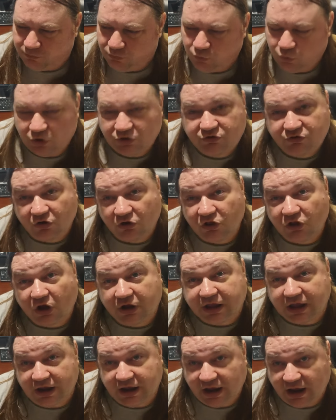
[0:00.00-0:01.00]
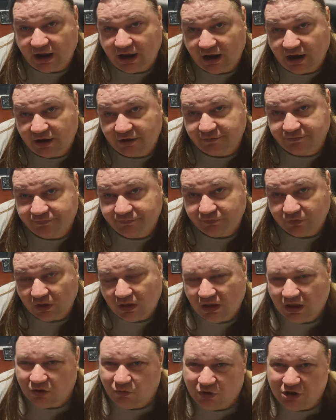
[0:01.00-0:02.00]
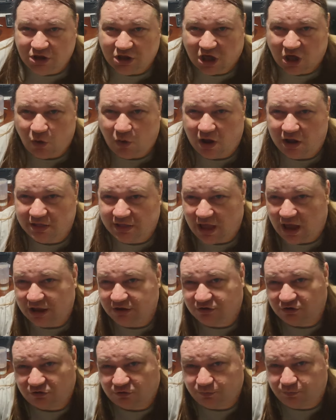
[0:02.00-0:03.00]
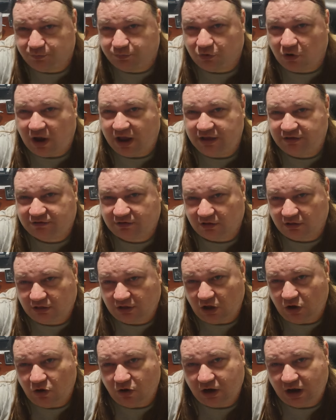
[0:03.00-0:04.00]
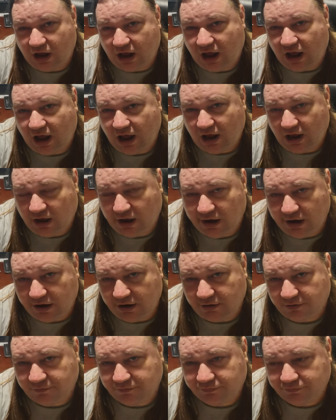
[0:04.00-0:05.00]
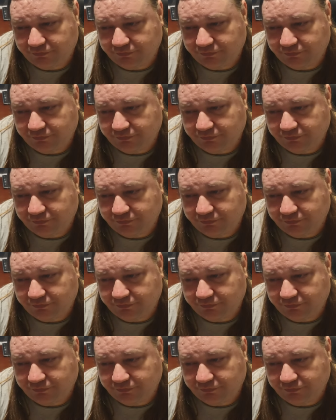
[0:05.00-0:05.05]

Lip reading: what you're looking at. When you go online, just price low to high,